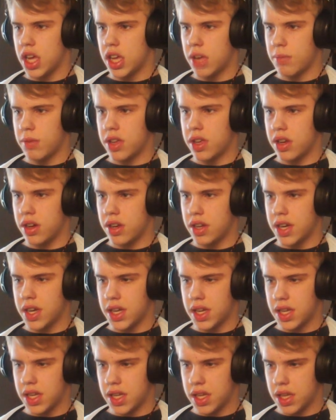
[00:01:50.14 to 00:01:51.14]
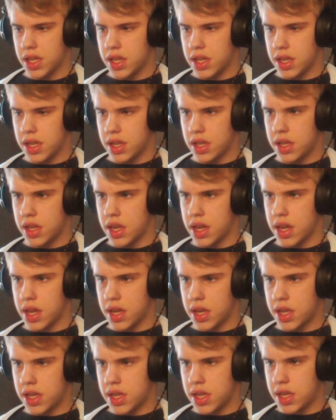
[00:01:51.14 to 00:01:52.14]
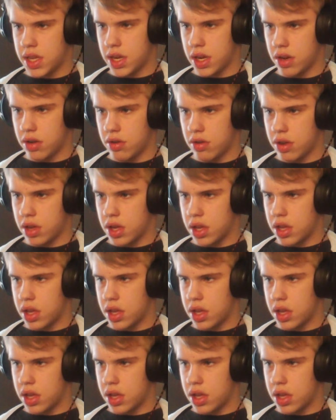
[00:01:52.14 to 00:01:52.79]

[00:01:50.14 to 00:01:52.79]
I am gonna say it, so